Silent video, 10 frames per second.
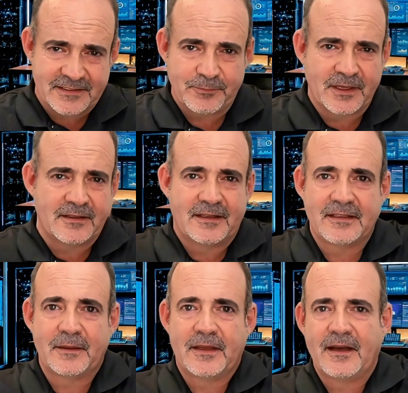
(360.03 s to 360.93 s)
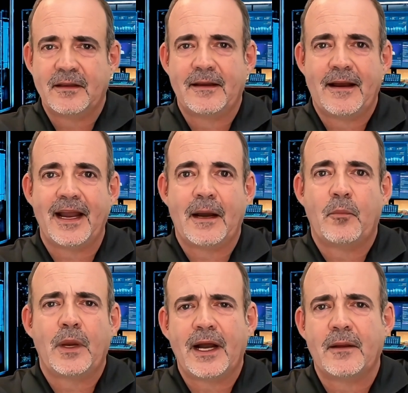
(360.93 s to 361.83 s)
to be on the thumbnail and
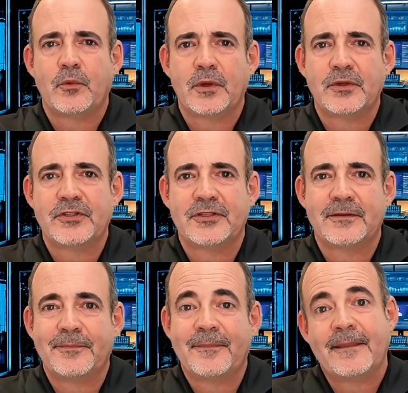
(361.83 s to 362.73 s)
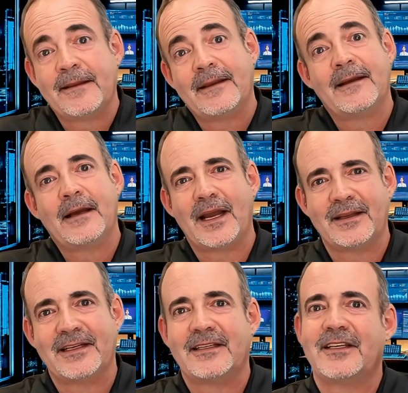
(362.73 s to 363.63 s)
why it works. A
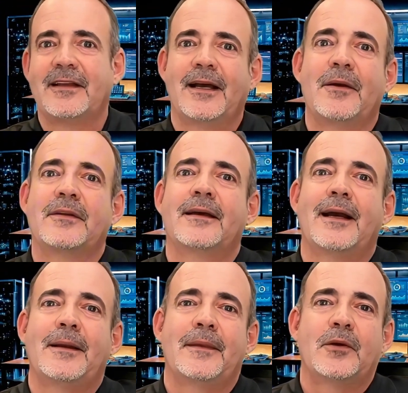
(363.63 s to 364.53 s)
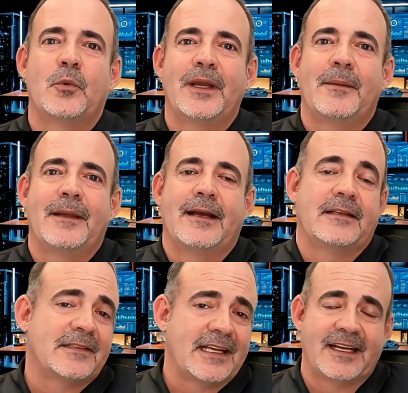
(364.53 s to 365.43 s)
decision that used to take me 20 minutes
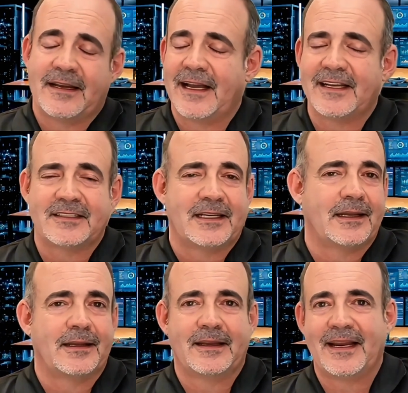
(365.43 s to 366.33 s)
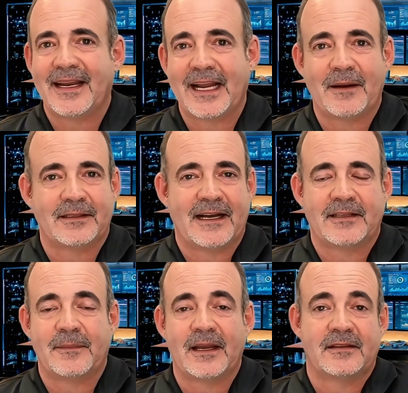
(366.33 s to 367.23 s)
of second guessing now takes
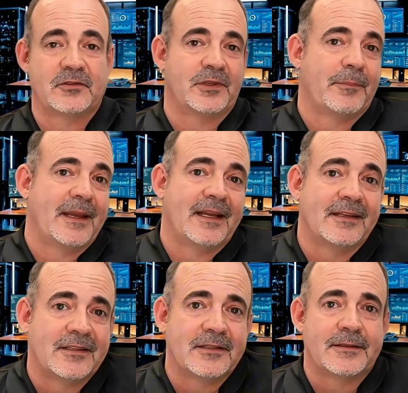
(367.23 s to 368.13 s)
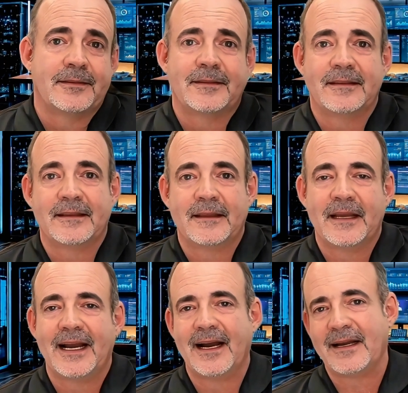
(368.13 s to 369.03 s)
about 3 minutes.
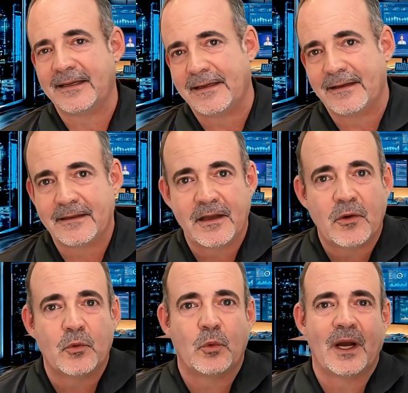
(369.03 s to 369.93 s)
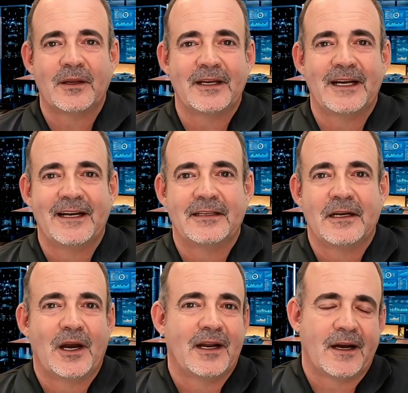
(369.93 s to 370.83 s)
And the quality has
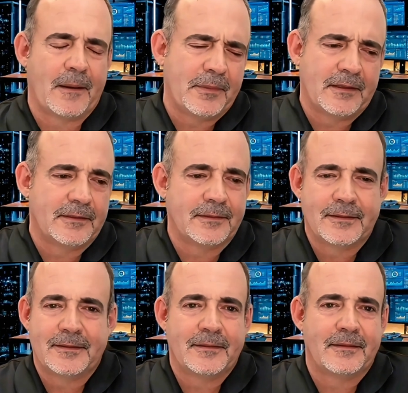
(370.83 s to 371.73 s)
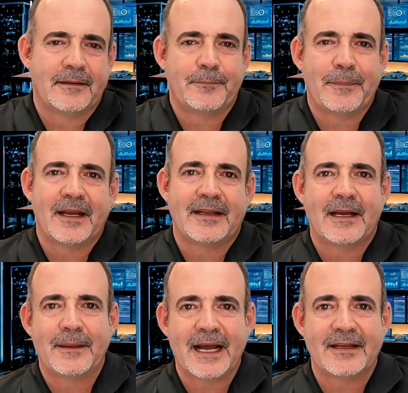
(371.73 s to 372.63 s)
gone up because
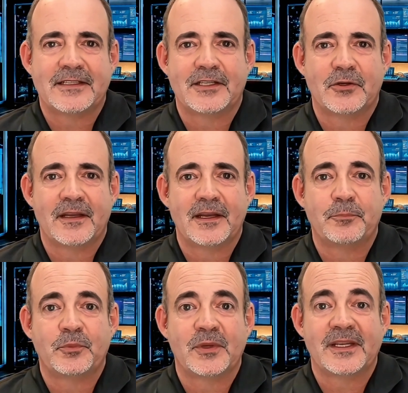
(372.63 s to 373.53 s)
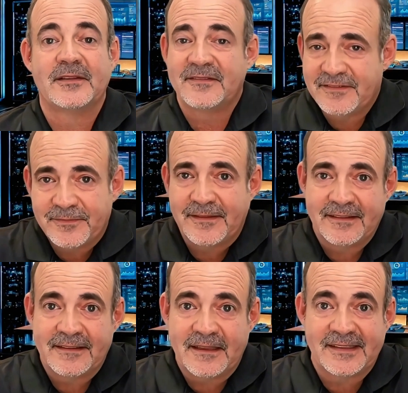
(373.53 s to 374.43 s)
I'm executing a brief
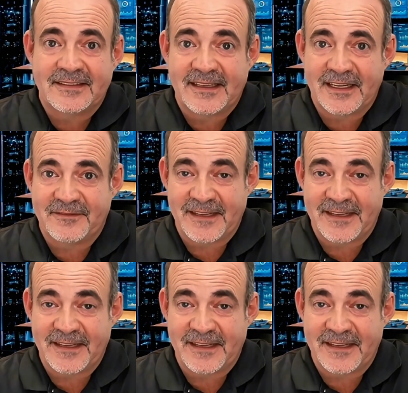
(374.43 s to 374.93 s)
instead of